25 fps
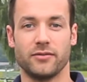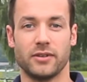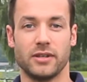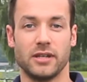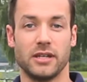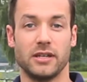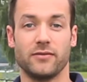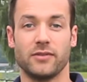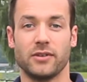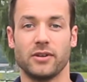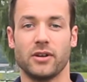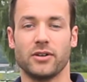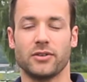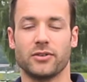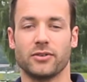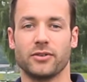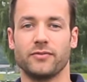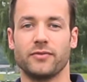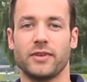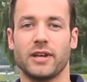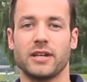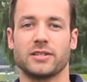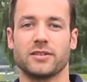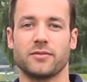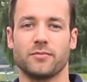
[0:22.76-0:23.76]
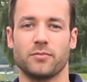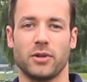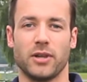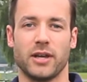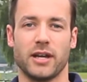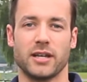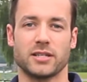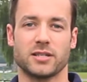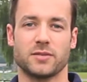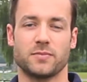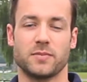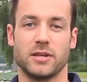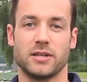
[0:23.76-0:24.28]
and even other invasive
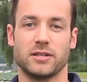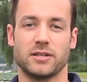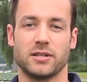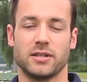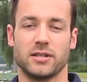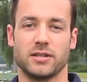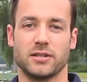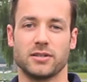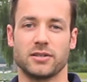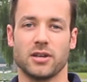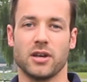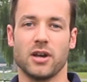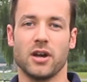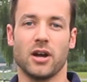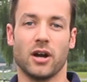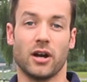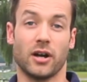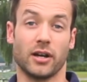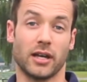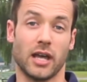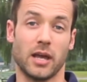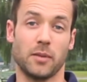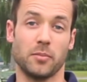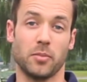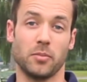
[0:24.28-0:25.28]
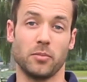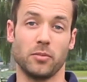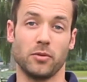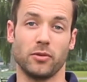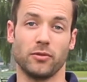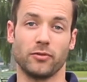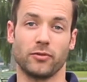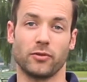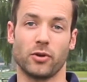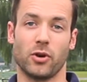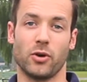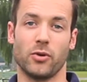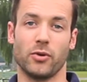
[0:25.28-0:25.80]
plant species are capable
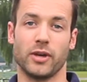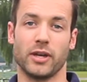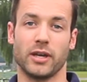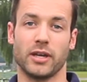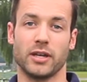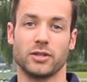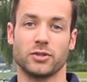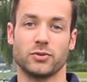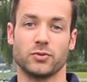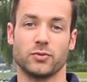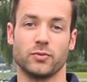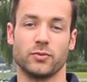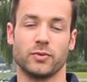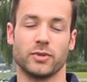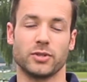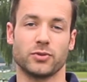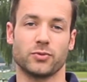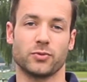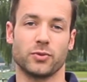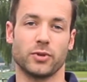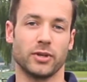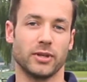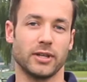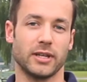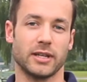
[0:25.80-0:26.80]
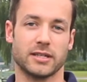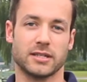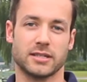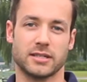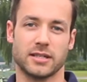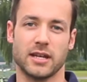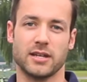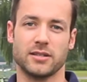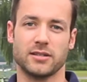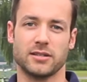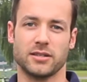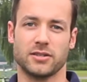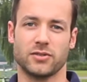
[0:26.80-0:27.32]
of growing in, which really
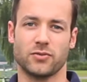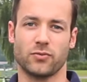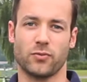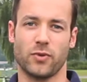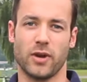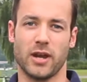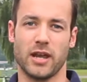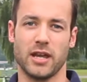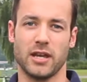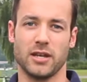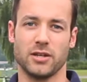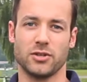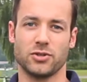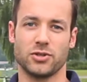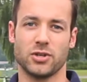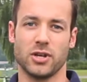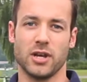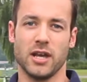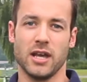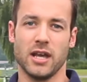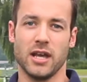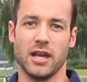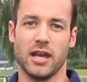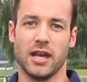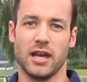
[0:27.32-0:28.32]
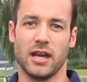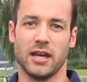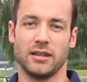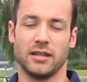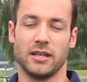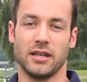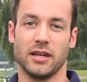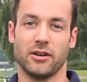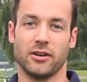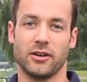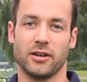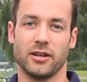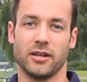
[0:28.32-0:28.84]
extends its range and
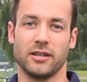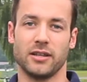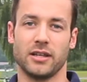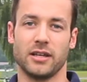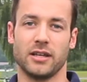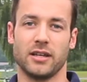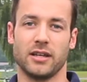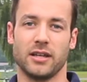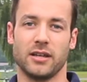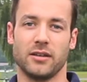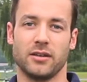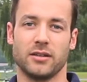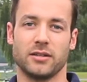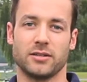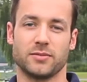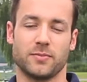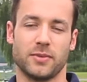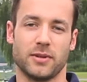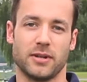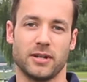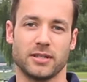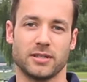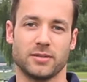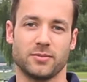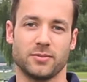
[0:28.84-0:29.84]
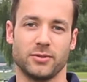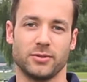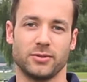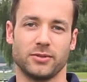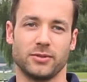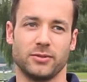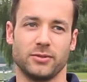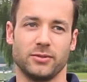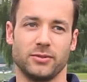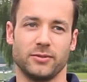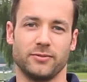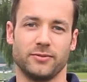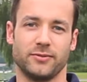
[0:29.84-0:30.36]
the area that it is possible
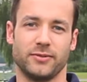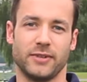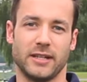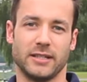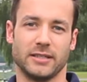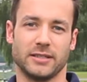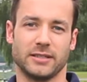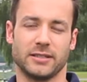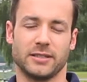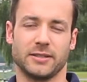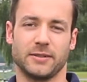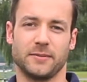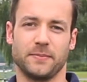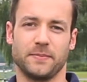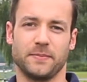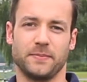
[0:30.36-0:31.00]
to infest.